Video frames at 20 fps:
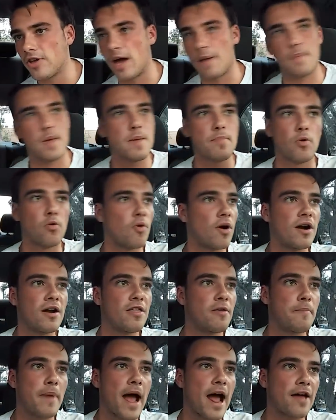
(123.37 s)
You got people running
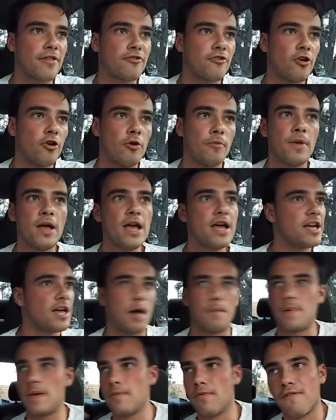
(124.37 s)
to the bathroom,
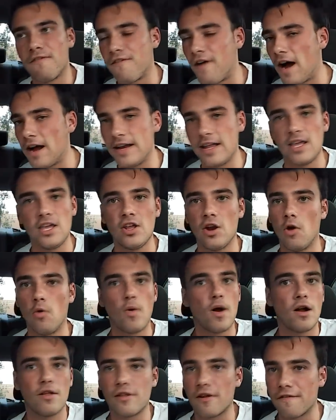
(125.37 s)
got people finding, you know,
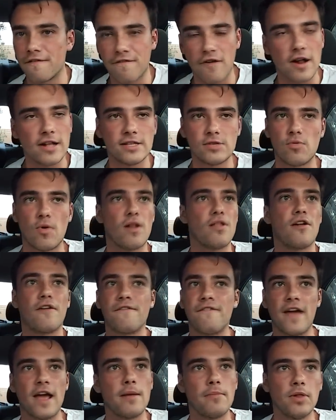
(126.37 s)
where their friends, where
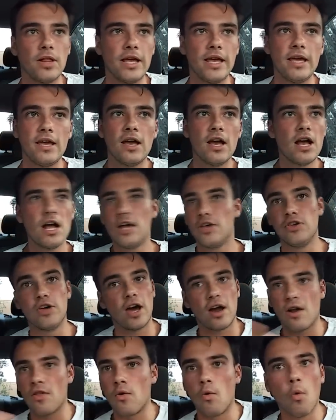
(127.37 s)
their family. You
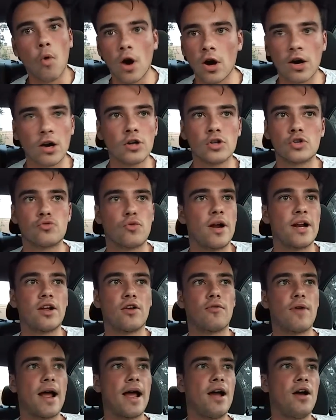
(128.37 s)
got all the workers running
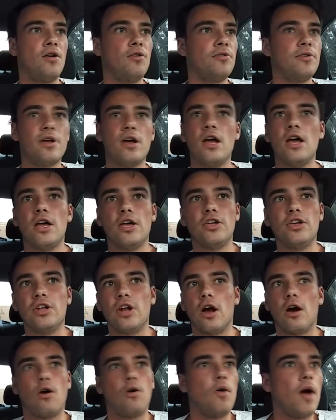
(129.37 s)
around, you
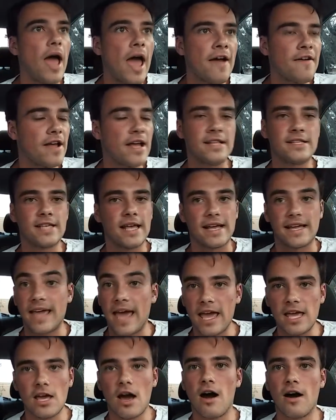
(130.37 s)
know, it's like
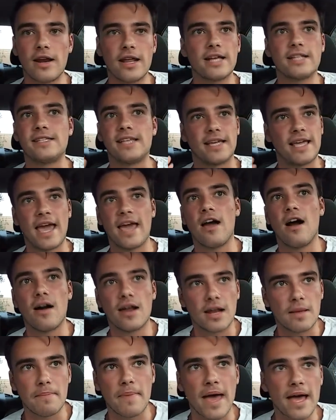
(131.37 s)
chaotic, it's a
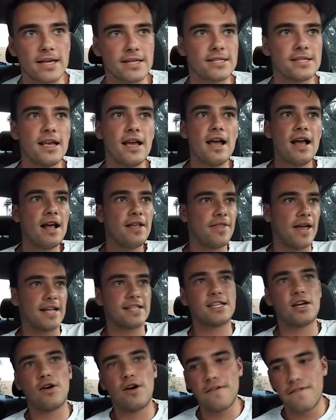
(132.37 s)
chaotic mess.
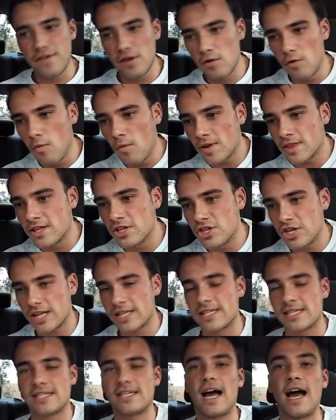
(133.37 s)
That's how I feel what the
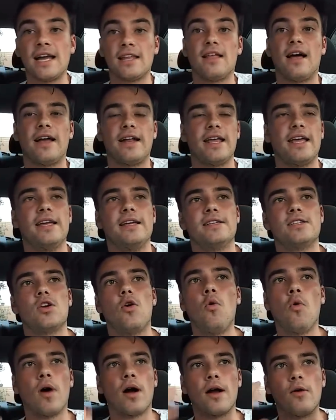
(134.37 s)
Jets sideline is
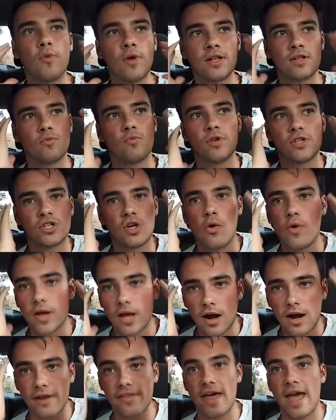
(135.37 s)
or what's
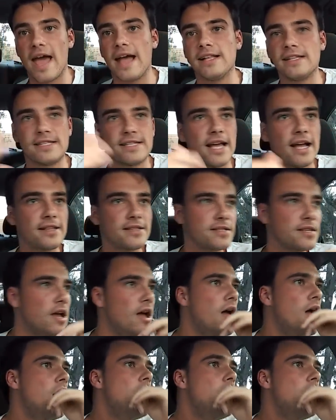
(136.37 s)
going on in the headsets.